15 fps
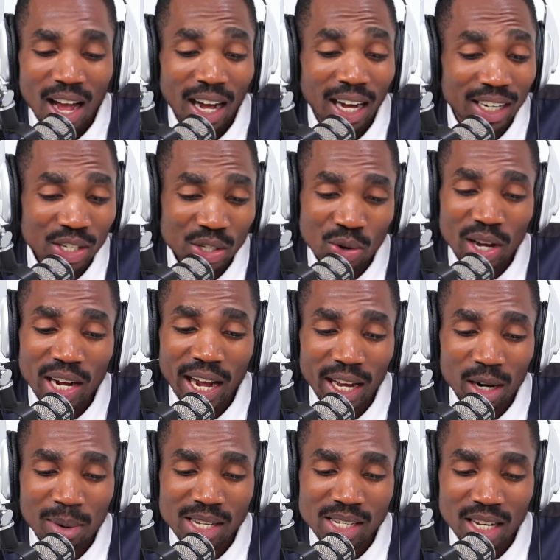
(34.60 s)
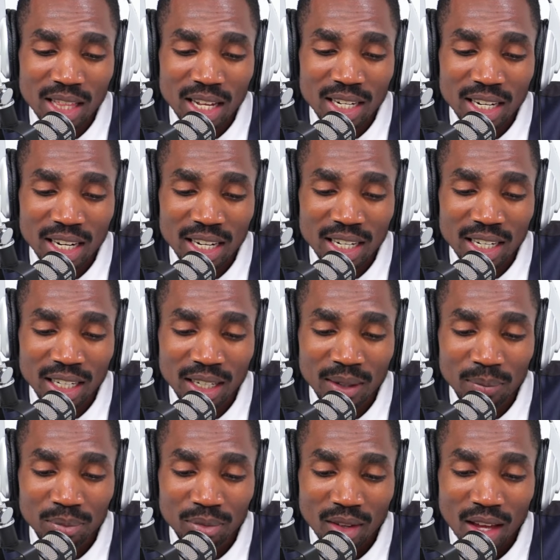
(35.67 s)
And is going ahead by saying
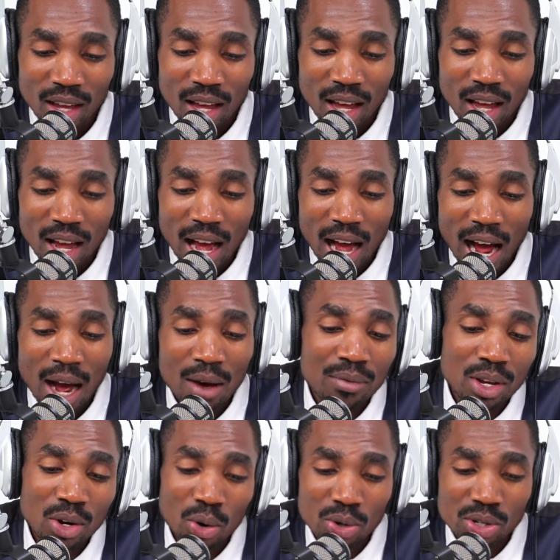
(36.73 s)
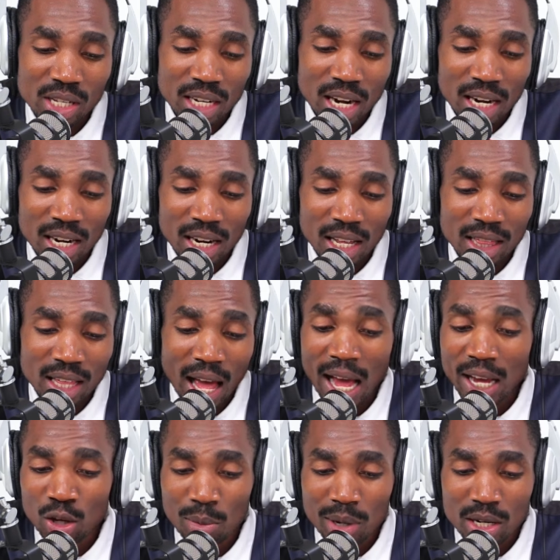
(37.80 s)
that having considered the
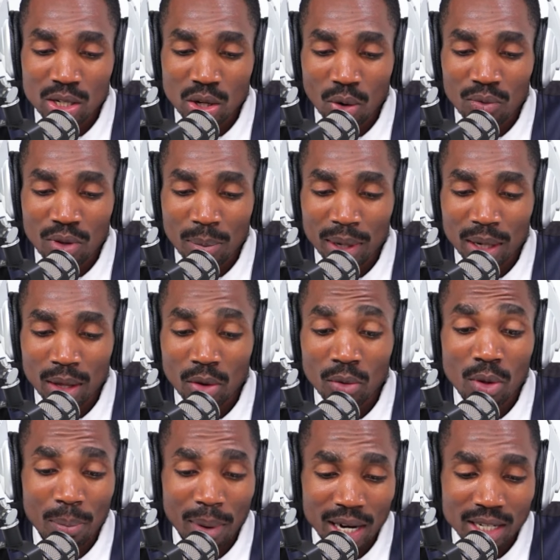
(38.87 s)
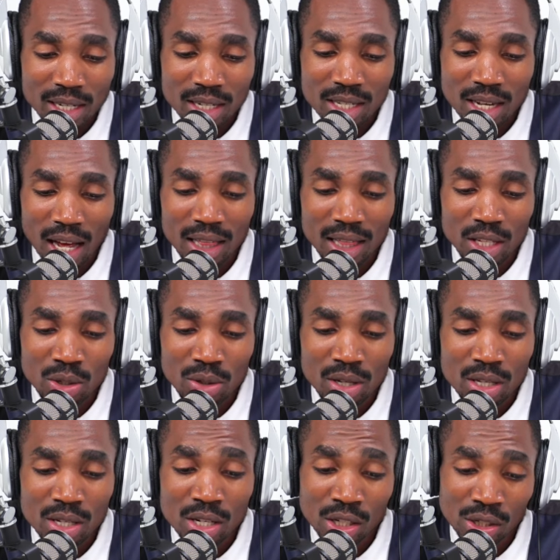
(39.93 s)
arguments of the parties and the
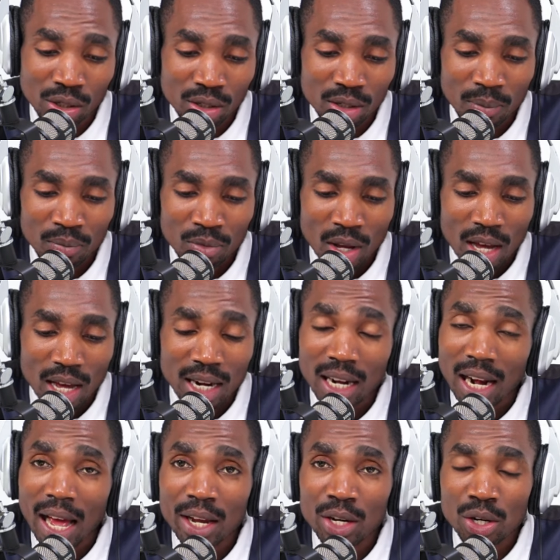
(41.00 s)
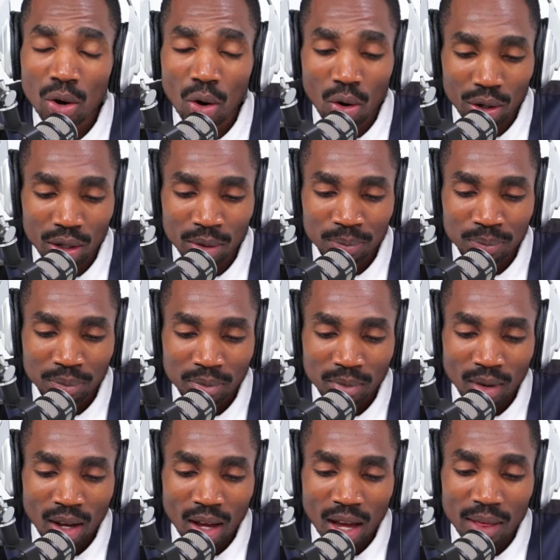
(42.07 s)
jurisdiction relied on,
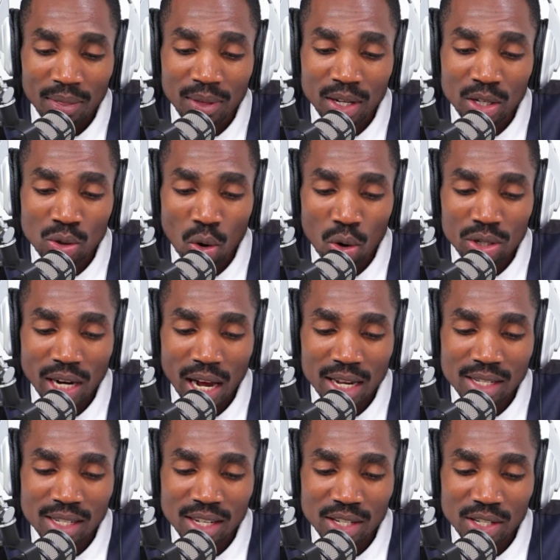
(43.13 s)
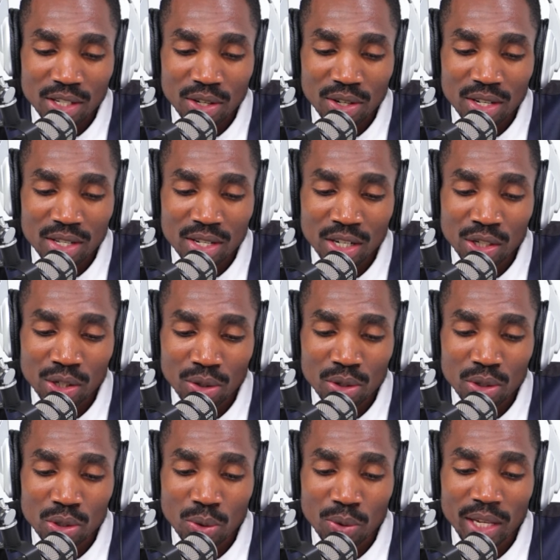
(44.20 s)
this court has
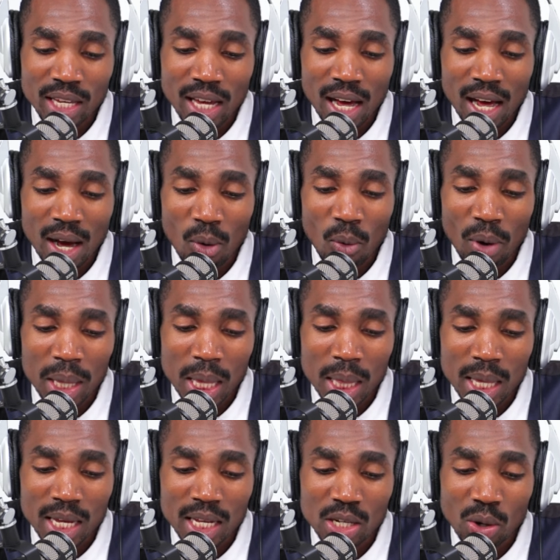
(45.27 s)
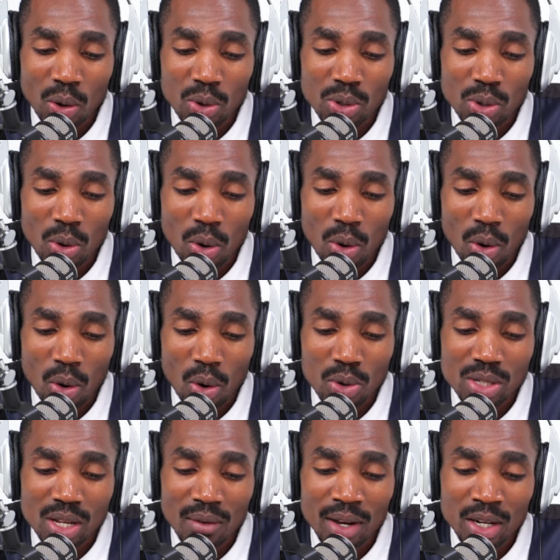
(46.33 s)
jurisdictions to hear whether the
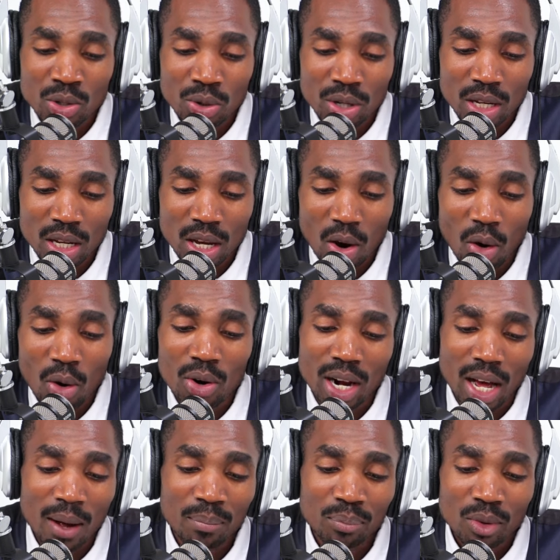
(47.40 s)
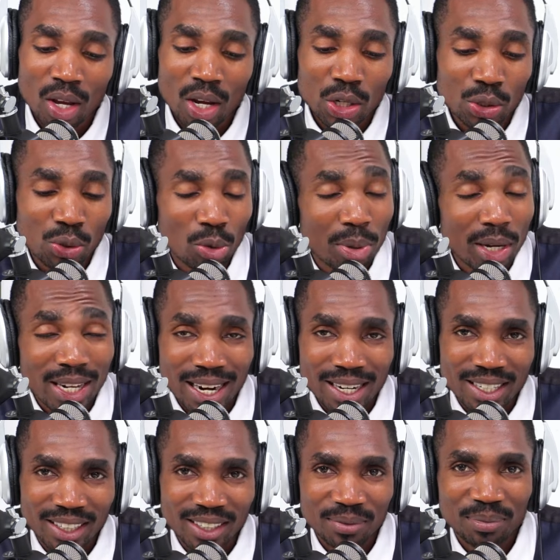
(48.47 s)
conservatory order should be
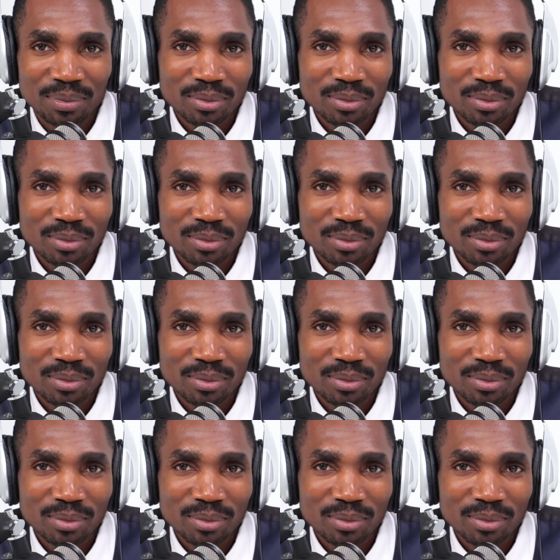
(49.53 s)
granted.